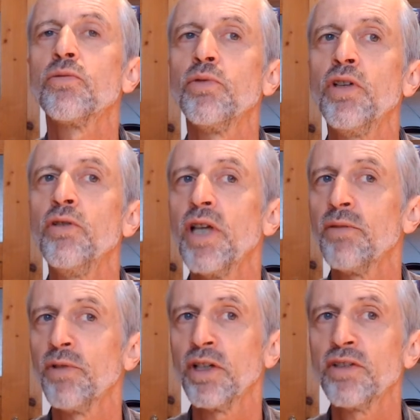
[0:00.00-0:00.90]
we don't
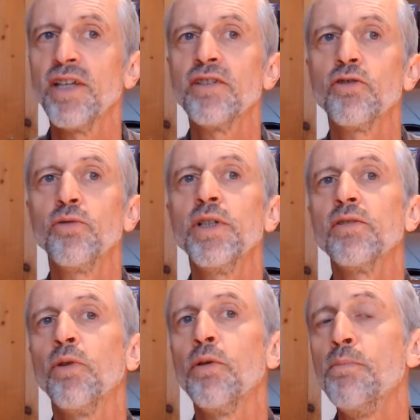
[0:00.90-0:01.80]
have access to it
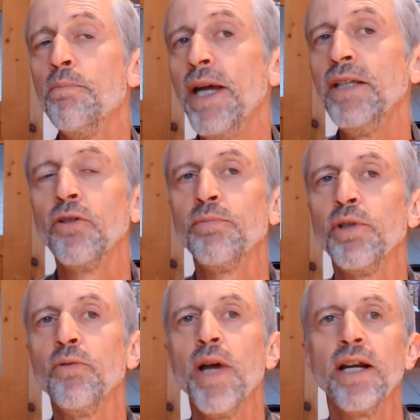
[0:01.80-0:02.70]
and we may not be
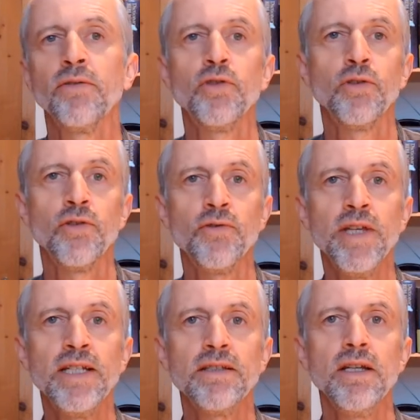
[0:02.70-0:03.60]
aware of certain
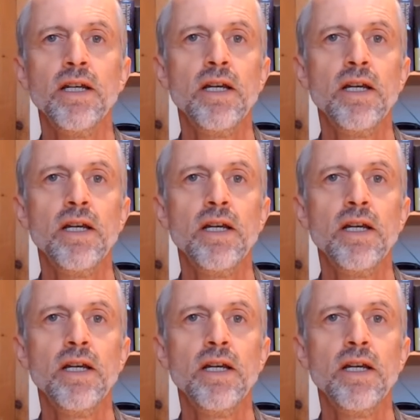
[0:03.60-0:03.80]
things.